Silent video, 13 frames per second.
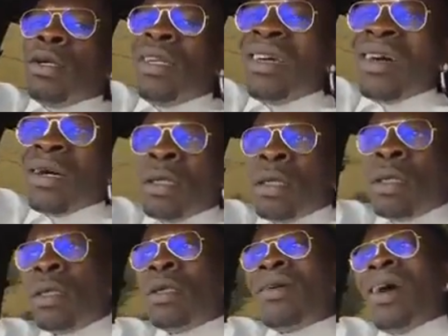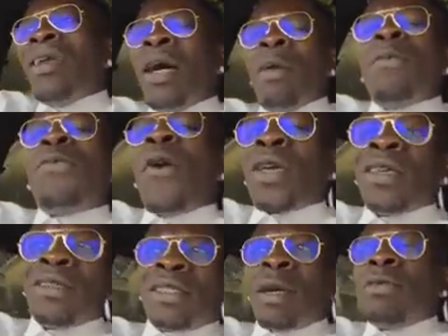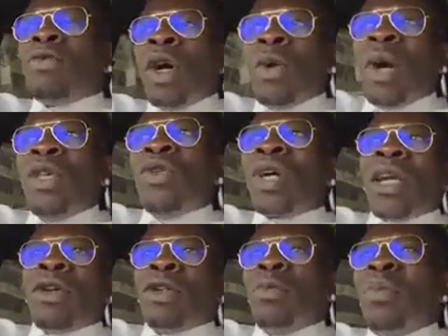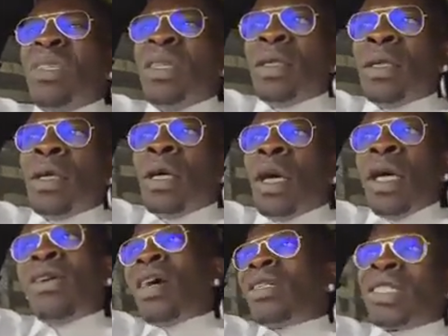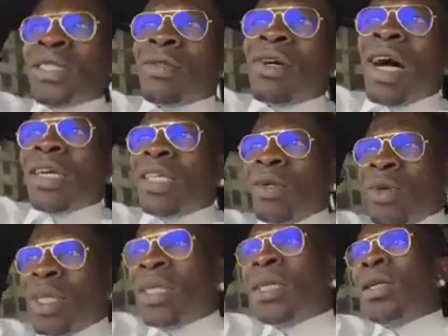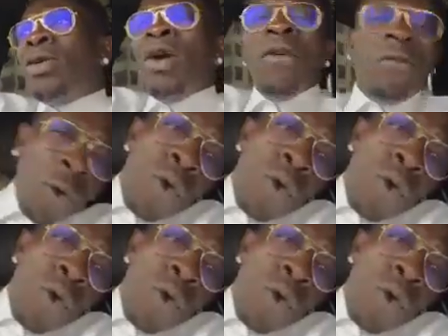nigga. Right now, I'm fucking somewhere where you cannot be. And you're still arguing. You're a